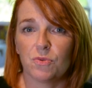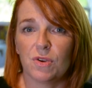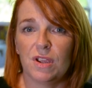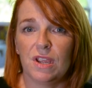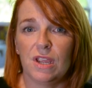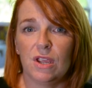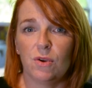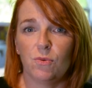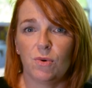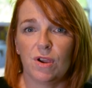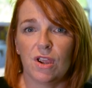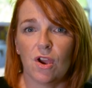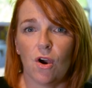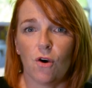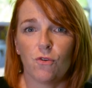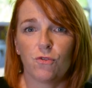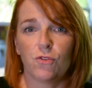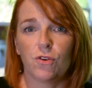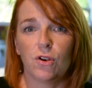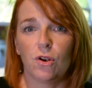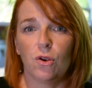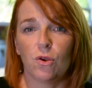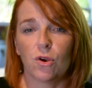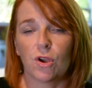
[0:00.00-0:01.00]
We
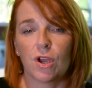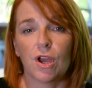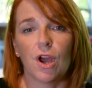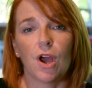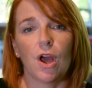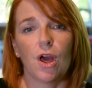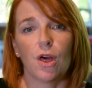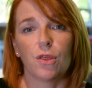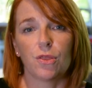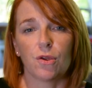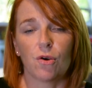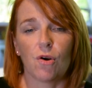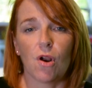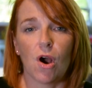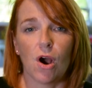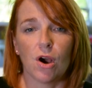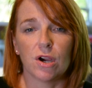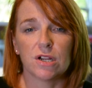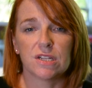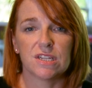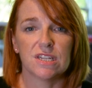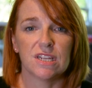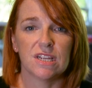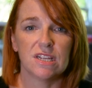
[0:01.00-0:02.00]
often look at other
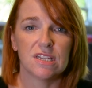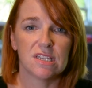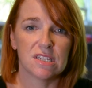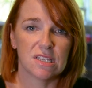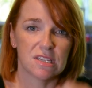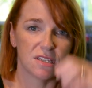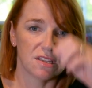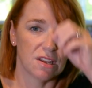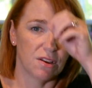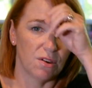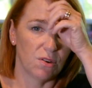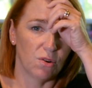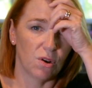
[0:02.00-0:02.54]
artists,